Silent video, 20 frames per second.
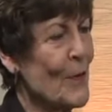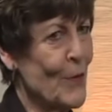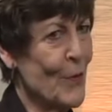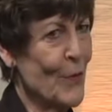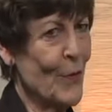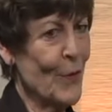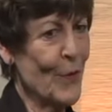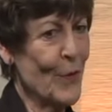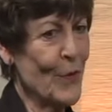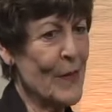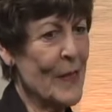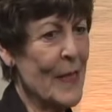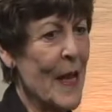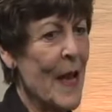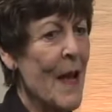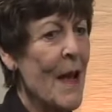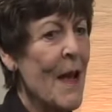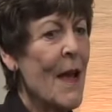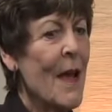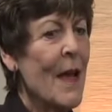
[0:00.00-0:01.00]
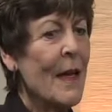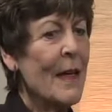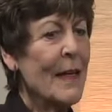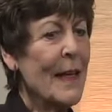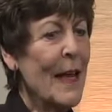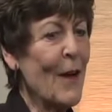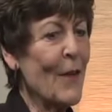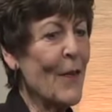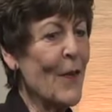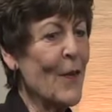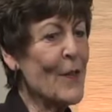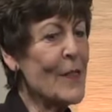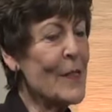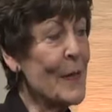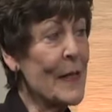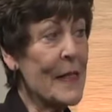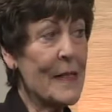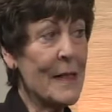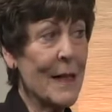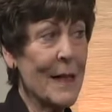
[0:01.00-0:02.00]
2 years. Now there's some
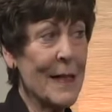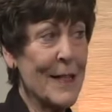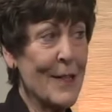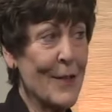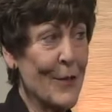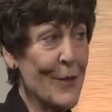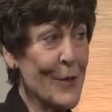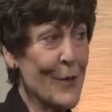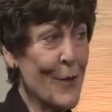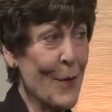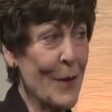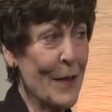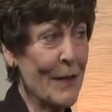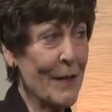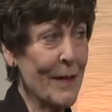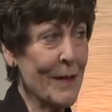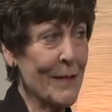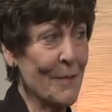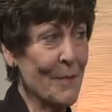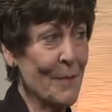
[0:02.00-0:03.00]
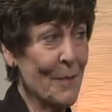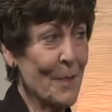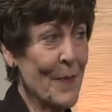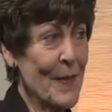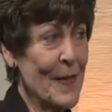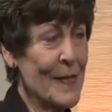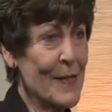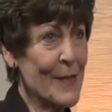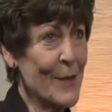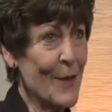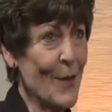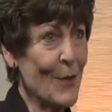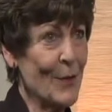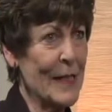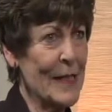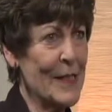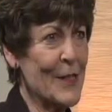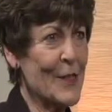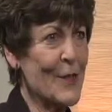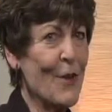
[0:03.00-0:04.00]
exciting news going on. So
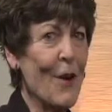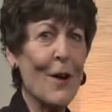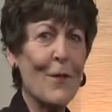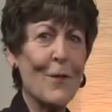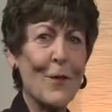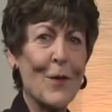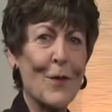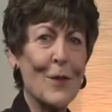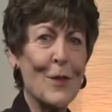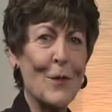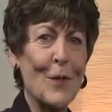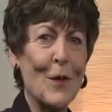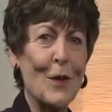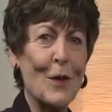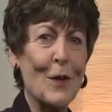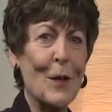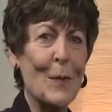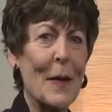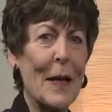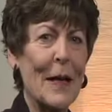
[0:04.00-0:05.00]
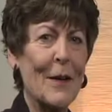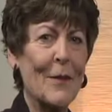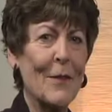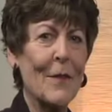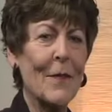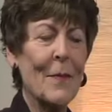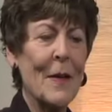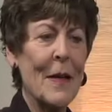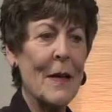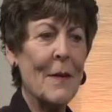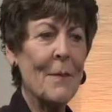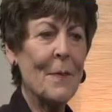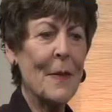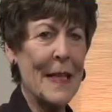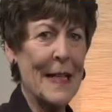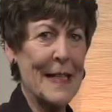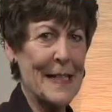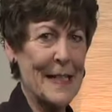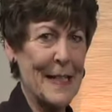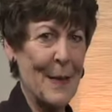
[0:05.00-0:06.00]
let's talk first of all about the
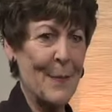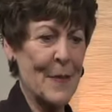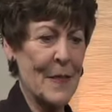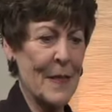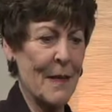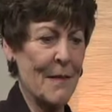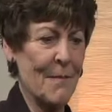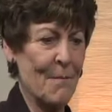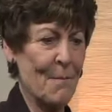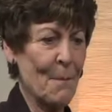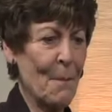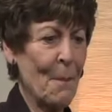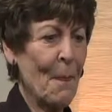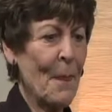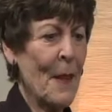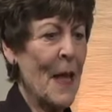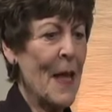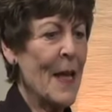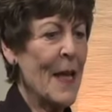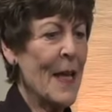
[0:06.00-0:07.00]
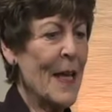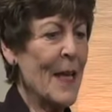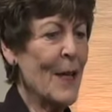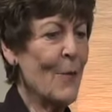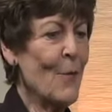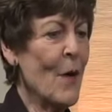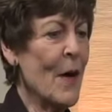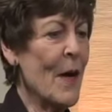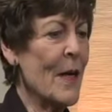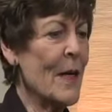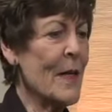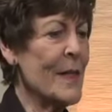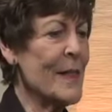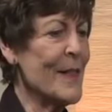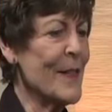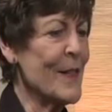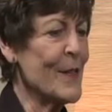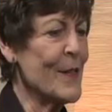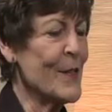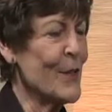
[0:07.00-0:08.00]
Kitsap Sun. It was
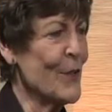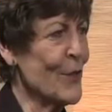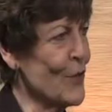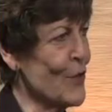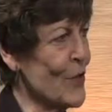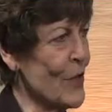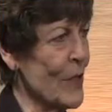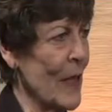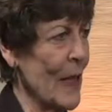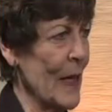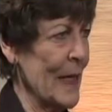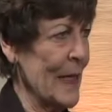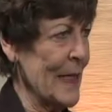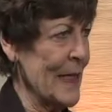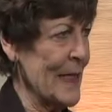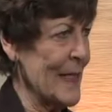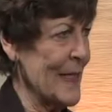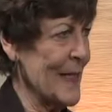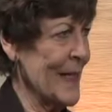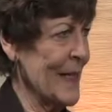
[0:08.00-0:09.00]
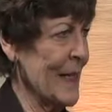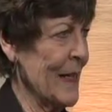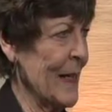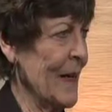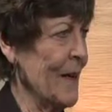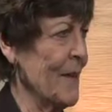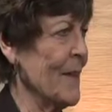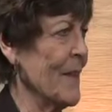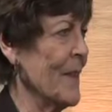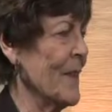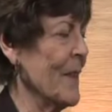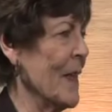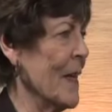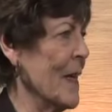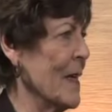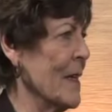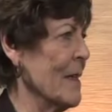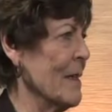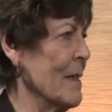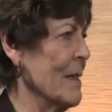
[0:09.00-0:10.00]
the Searchlight and
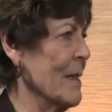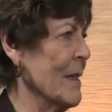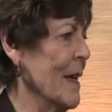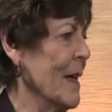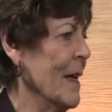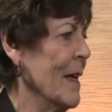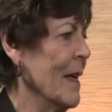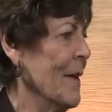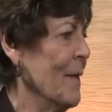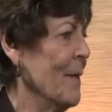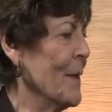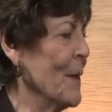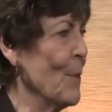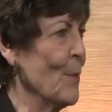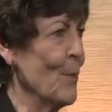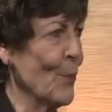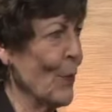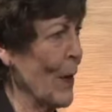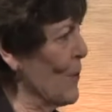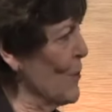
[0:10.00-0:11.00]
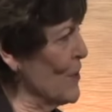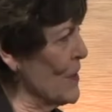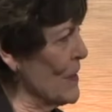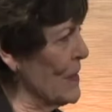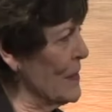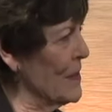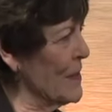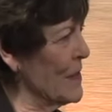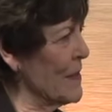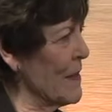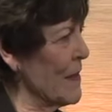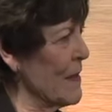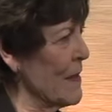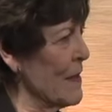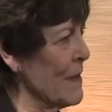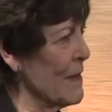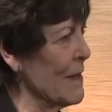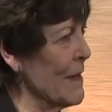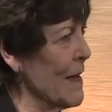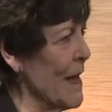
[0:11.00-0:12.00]
then the Bremerton
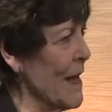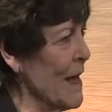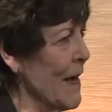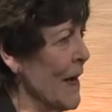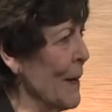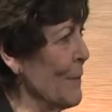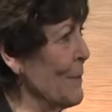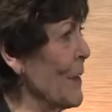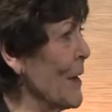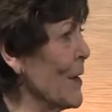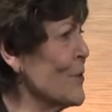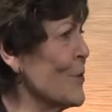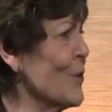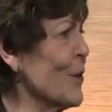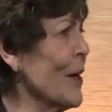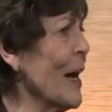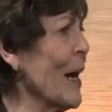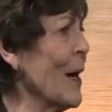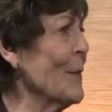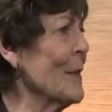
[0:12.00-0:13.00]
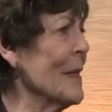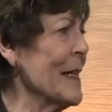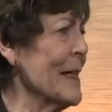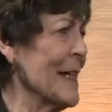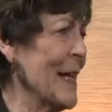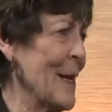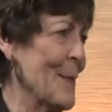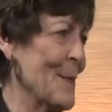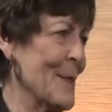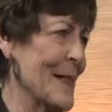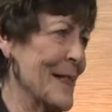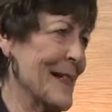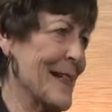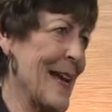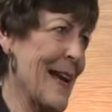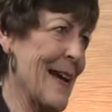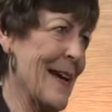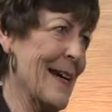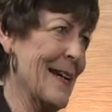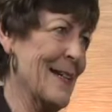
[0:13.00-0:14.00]
Sun. I'm not sure how many names it's
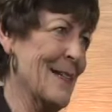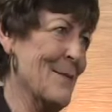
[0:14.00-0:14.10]
had,